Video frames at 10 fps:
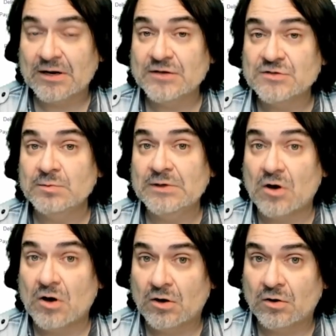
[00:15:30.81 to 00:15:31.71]
And I do mean
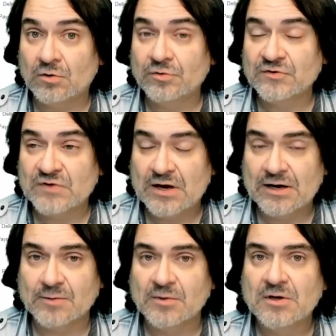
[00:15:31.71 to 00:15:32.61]
all the
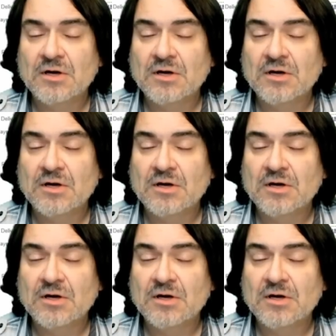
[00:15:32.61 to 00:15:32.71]
time.